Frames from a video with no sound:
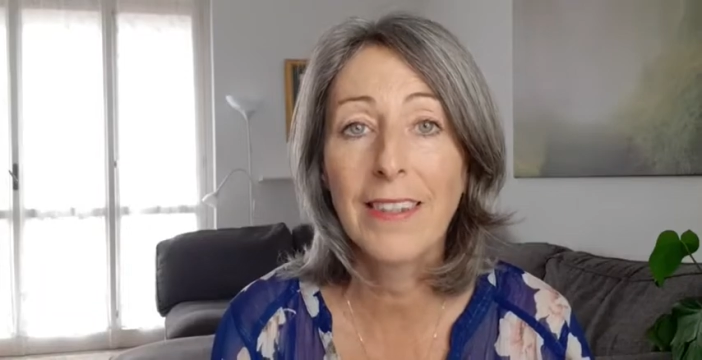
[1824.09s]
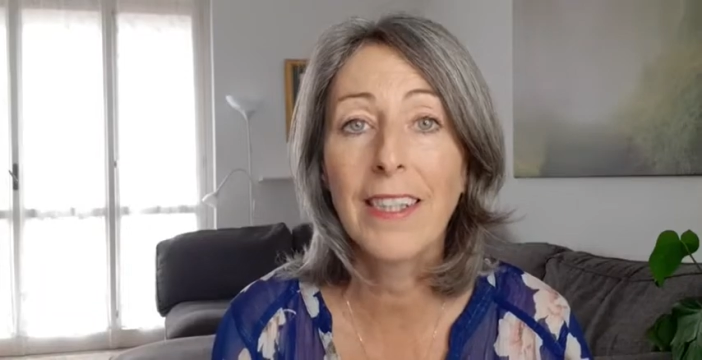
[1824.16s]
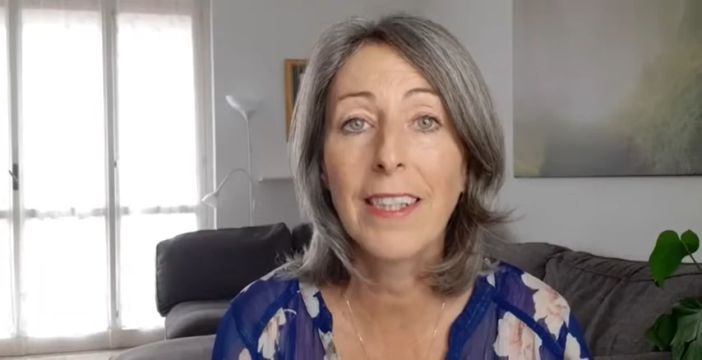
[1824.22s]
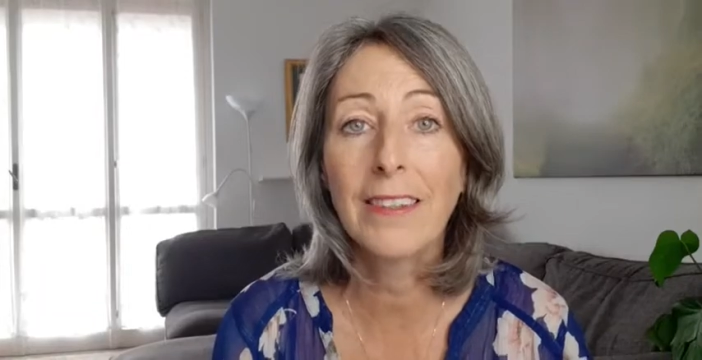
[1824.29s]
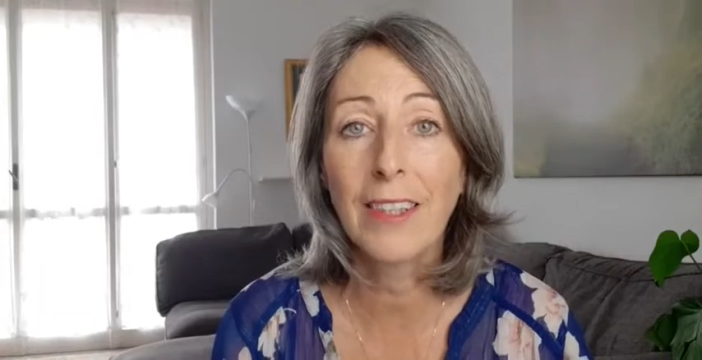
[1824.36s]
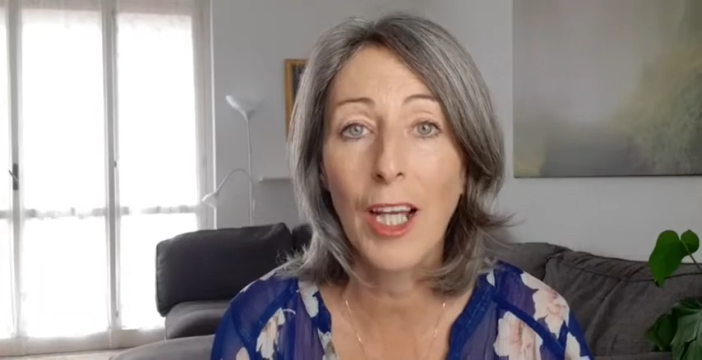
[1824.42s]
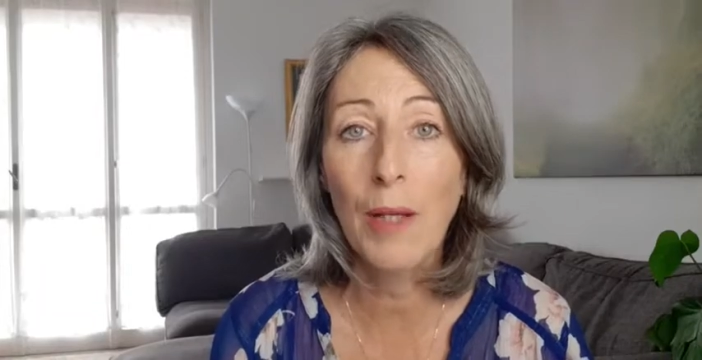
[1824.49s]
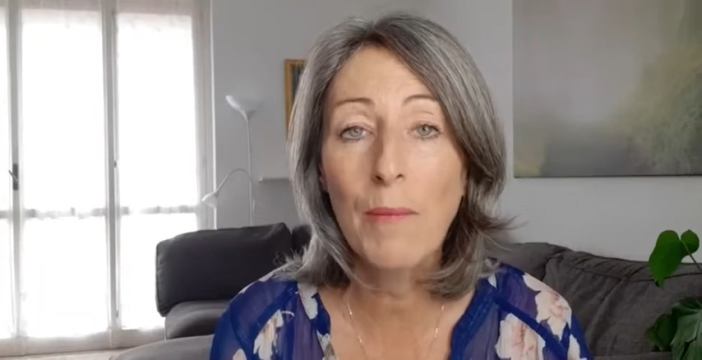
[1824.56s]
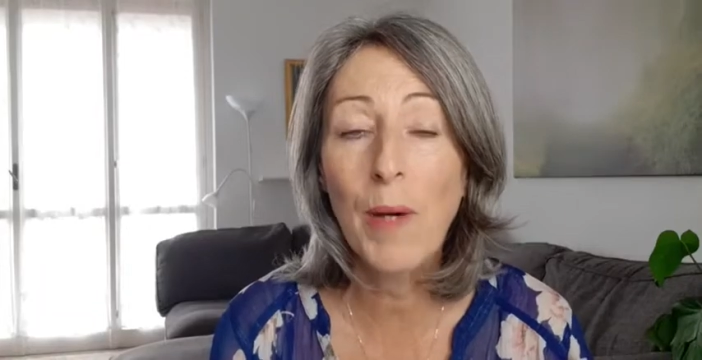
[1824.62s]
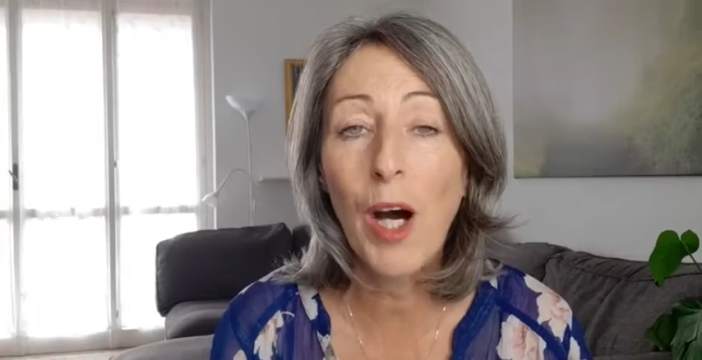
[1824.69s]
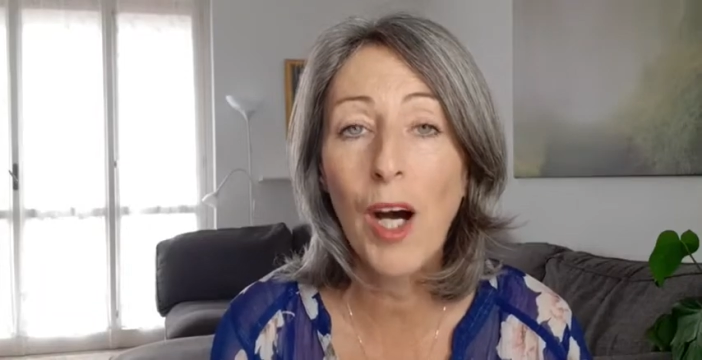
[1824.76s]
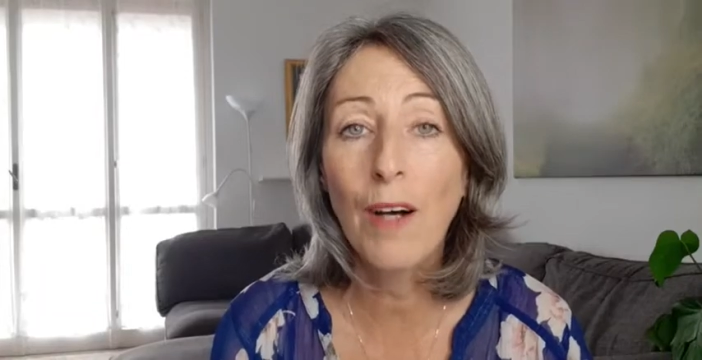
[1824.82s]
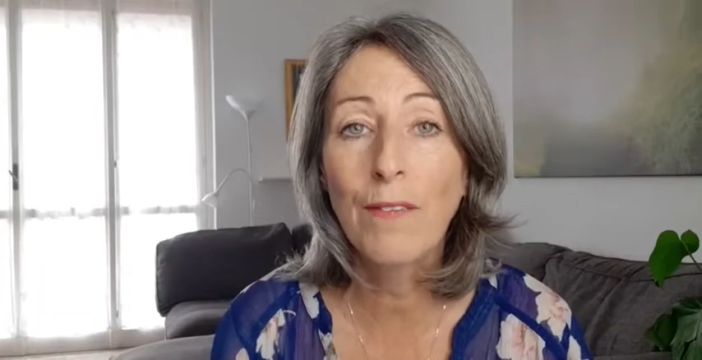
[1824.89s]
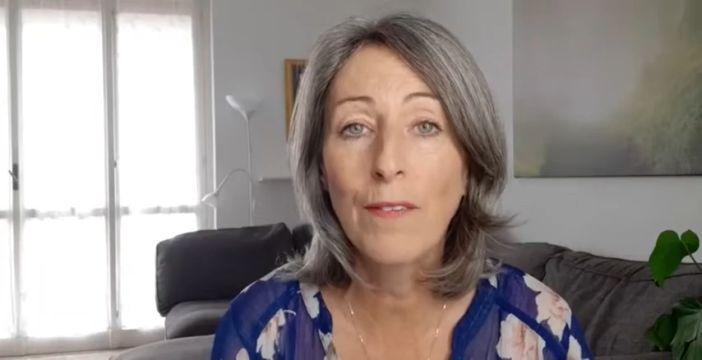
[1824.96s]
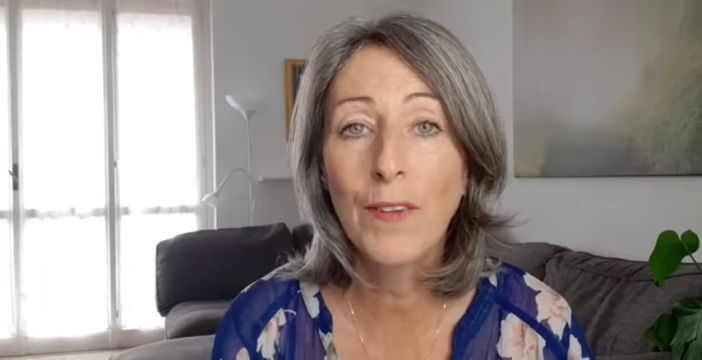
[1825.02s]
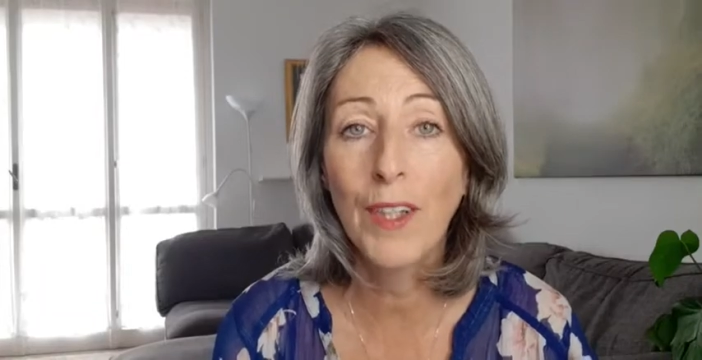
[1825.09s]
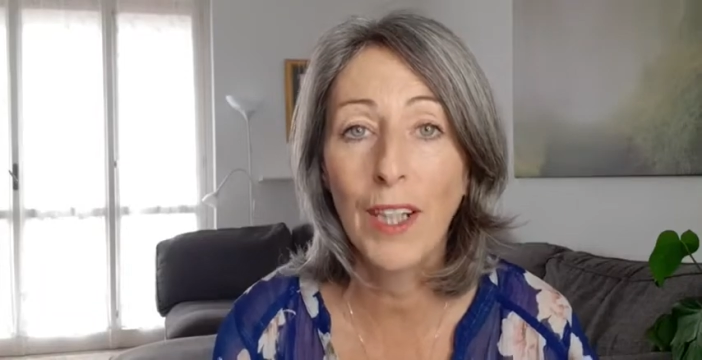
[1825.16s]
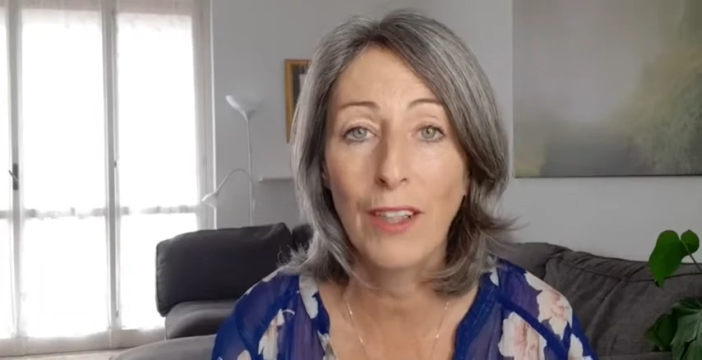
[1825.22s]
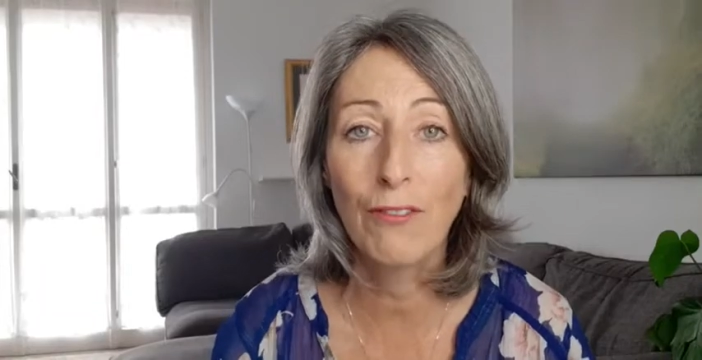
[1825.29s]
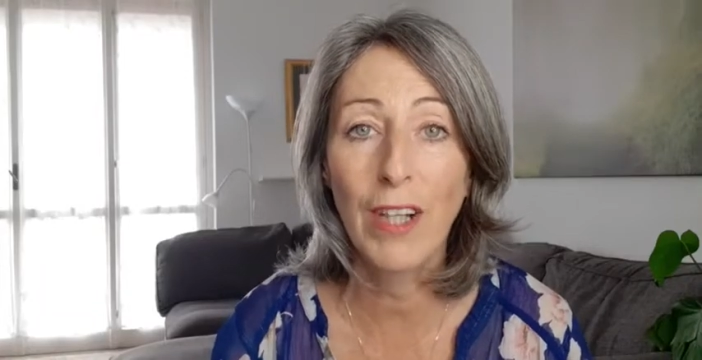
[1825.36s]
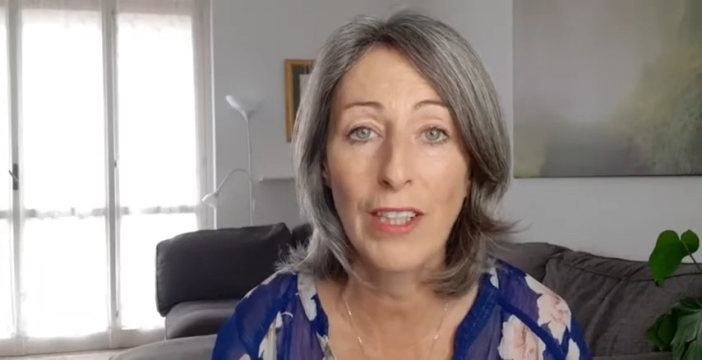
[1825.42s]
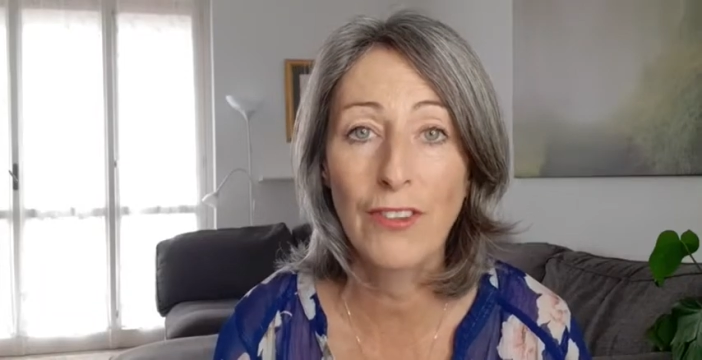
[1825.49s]
Take time off
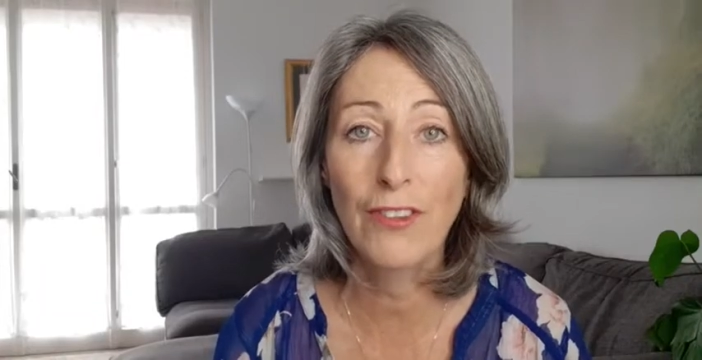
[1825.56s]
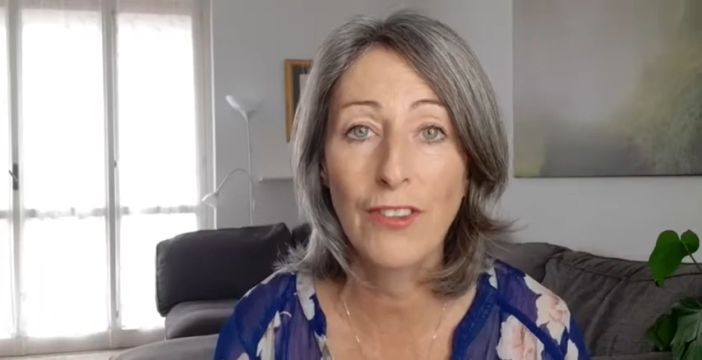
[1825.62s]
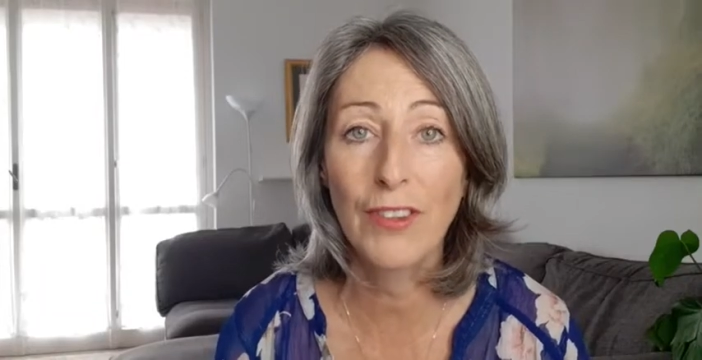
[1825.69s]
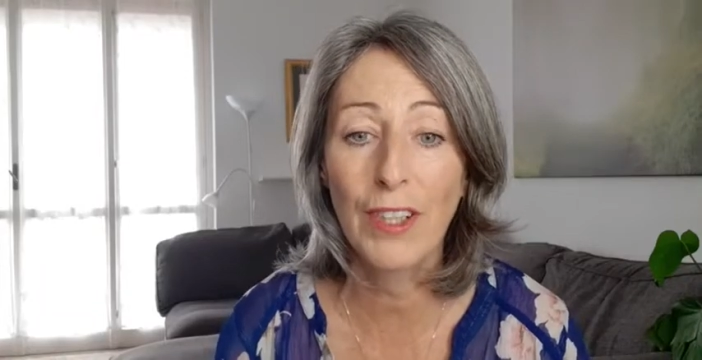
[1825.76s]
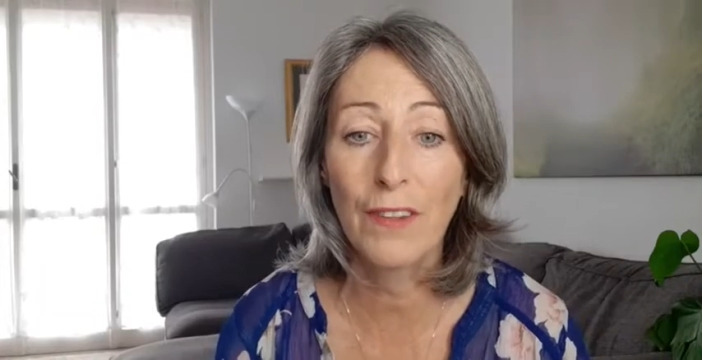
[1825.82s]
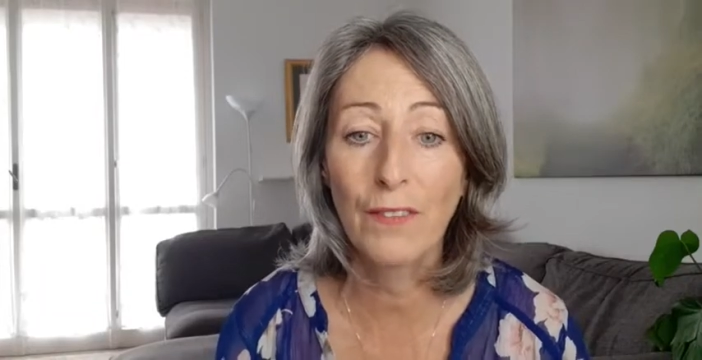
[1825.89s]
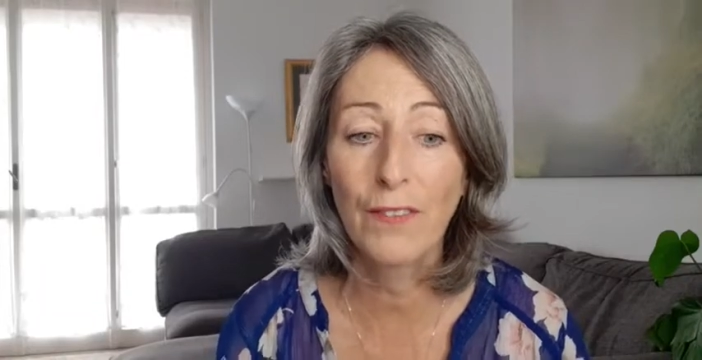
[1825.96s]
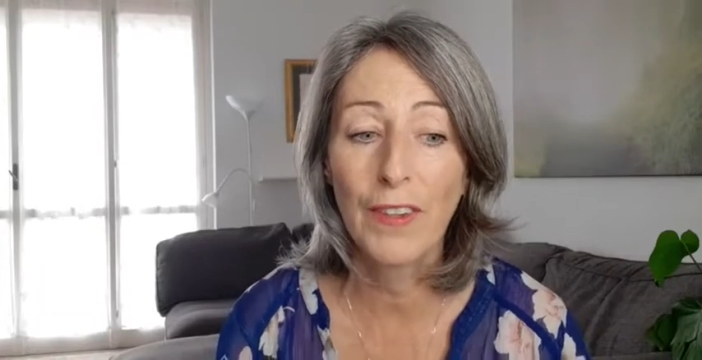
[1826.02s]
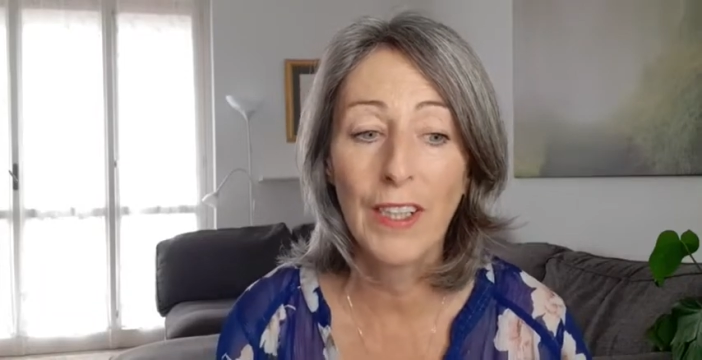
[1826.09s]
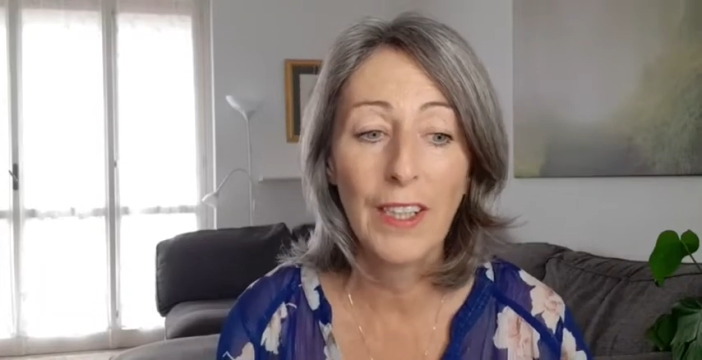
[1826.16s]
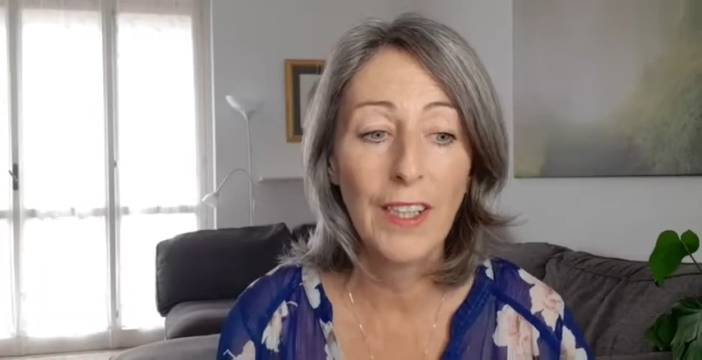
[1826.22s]
and rest yourself.